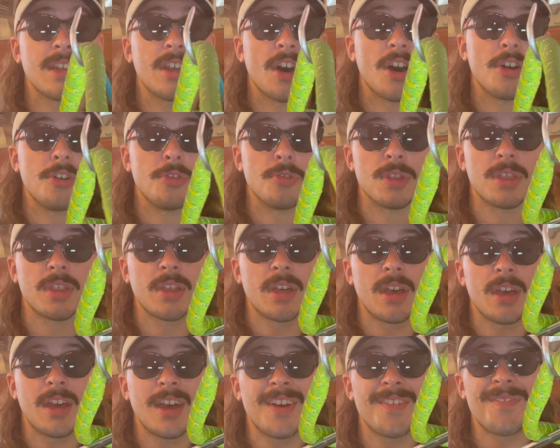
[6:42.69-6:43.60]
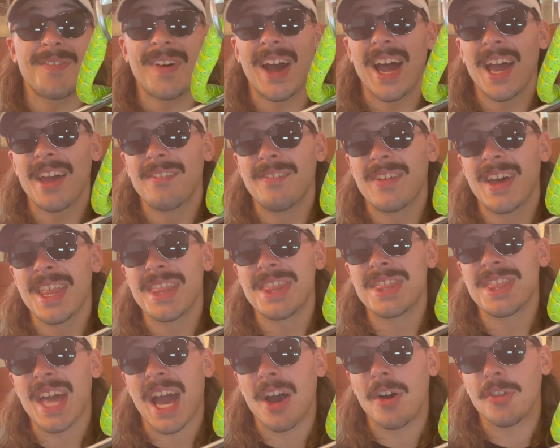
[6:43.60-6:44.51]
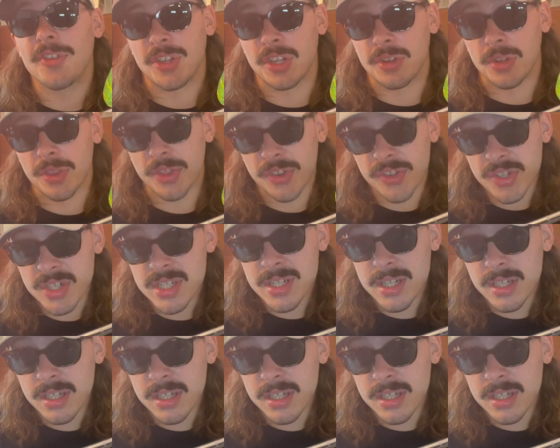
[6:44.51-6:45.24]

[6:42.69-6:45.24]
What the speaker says: 100th, 5/1000ths